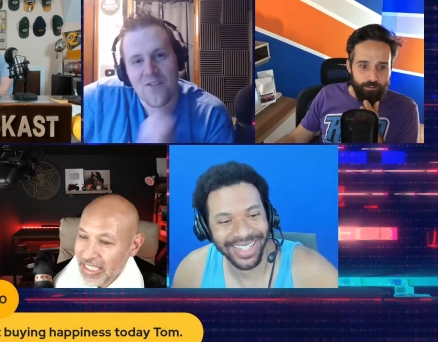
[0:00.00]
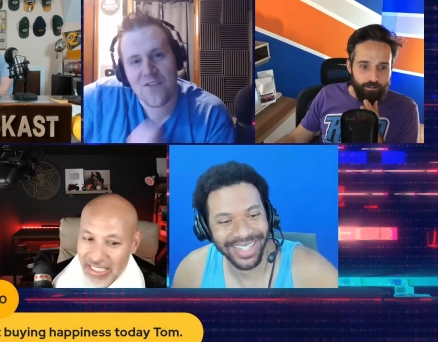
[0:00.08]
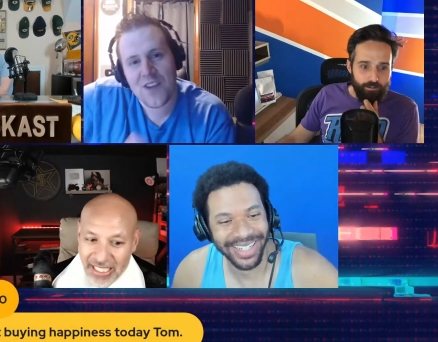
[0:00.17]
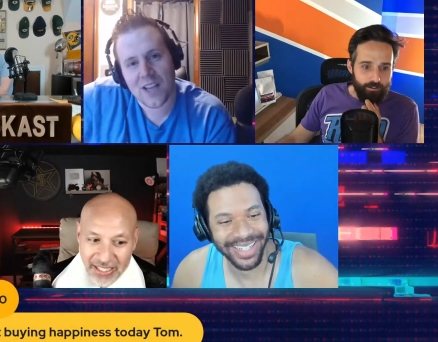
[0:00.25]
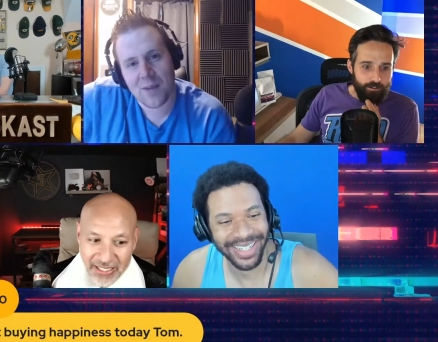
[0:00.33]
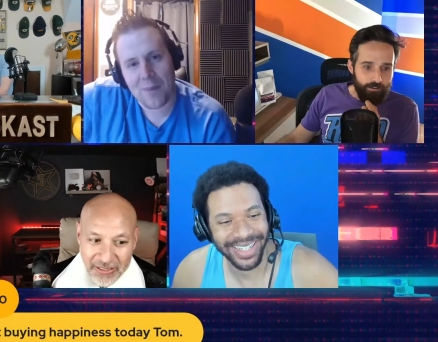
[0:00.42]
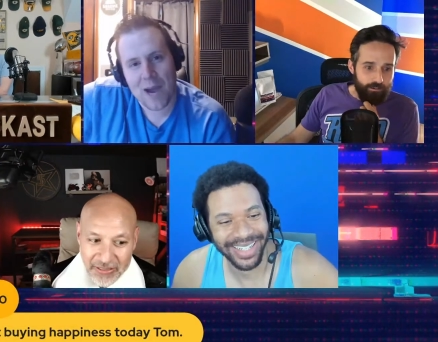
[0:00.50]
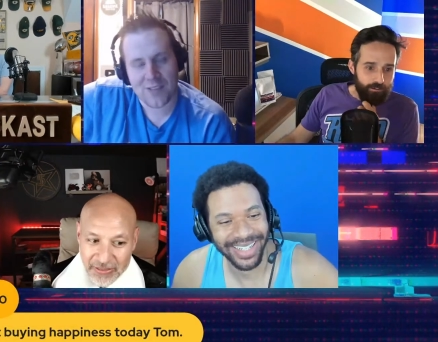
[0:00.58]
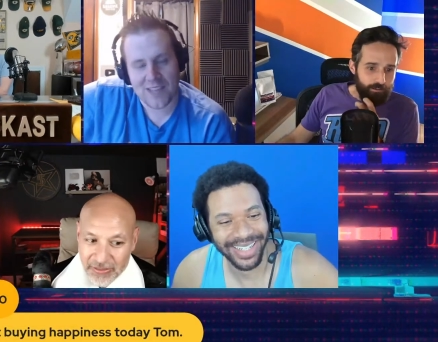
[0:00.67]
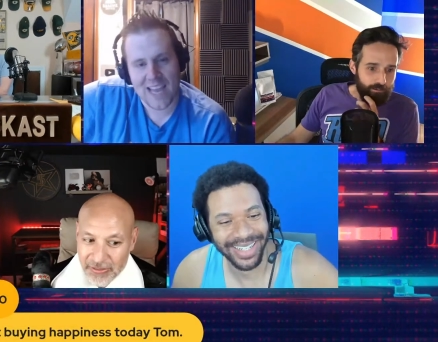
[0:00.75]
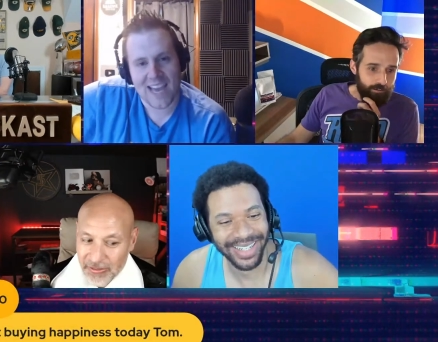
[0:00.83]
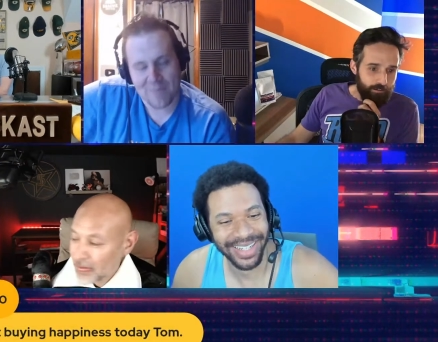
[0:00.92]
Speaker 1: How do you feel about
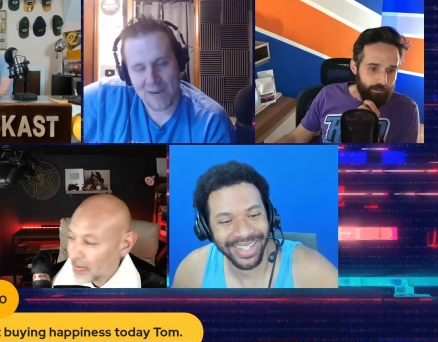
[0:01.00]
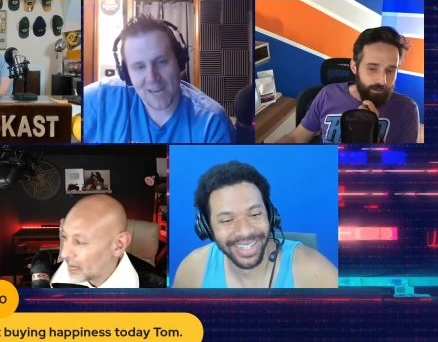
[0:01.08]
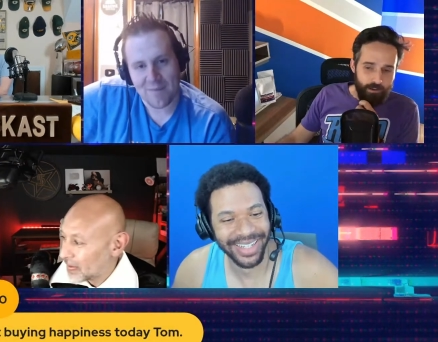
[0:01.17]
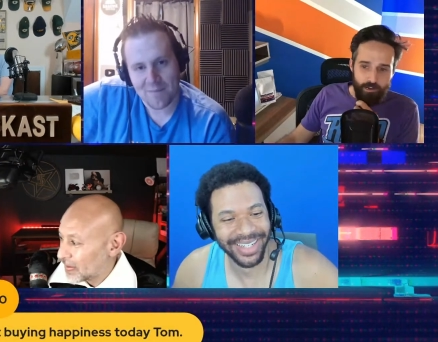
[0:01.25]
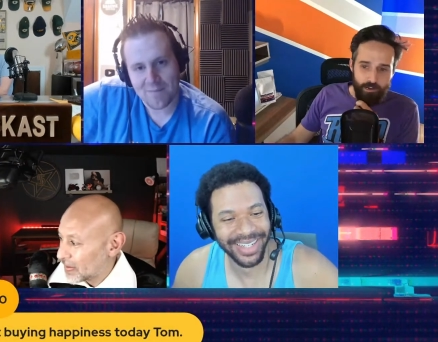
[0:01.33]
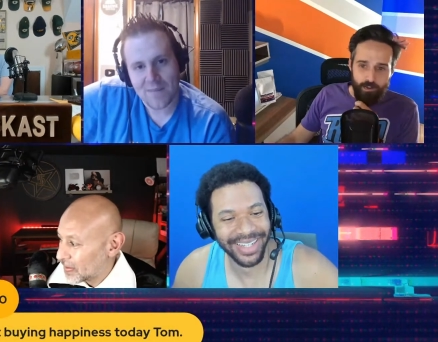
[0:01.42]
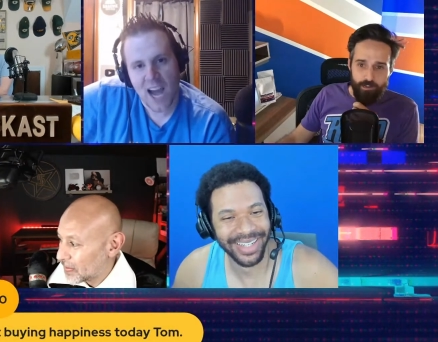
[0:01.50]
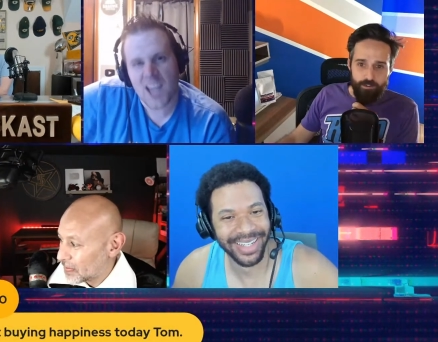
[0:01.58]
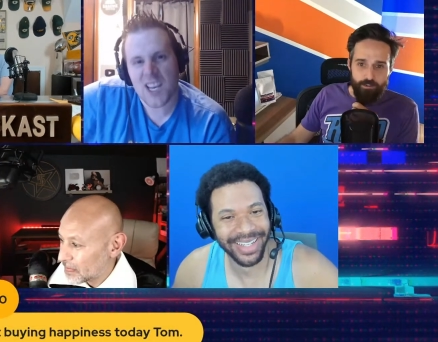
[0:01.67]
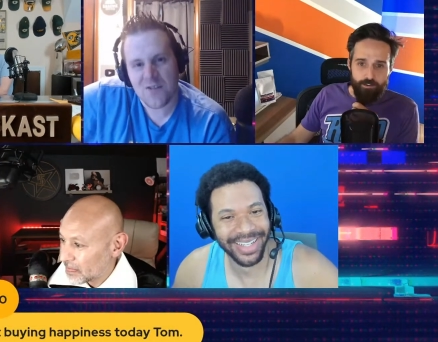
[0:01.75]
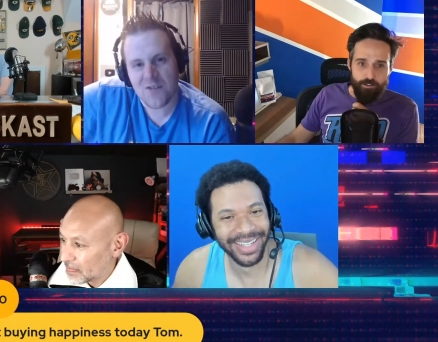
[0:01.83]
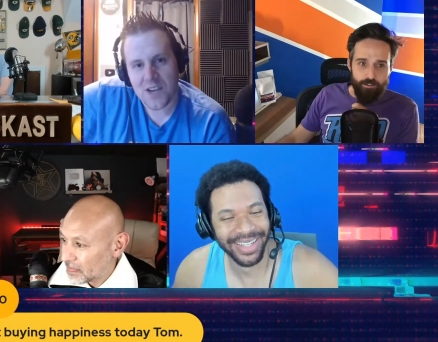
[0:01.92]
that, man? How do
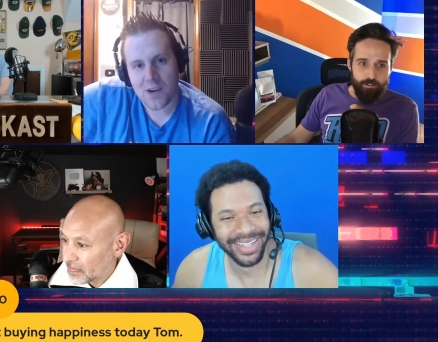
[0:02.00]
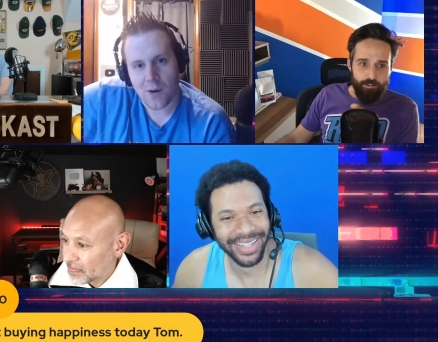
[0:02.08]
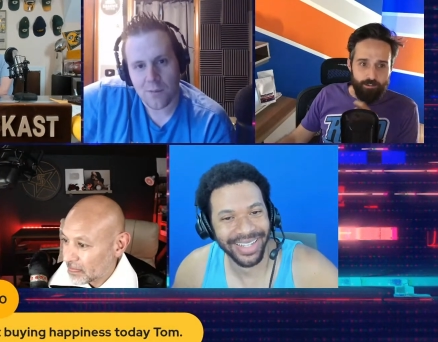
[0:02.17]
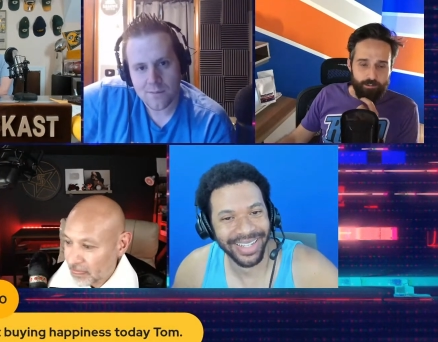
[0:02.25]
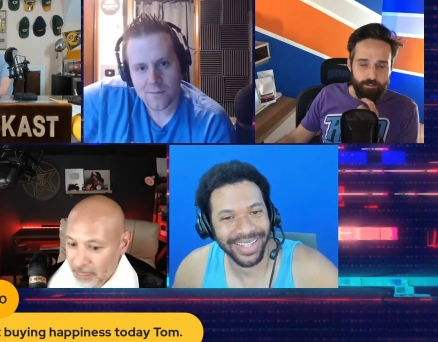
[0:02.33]
you feel?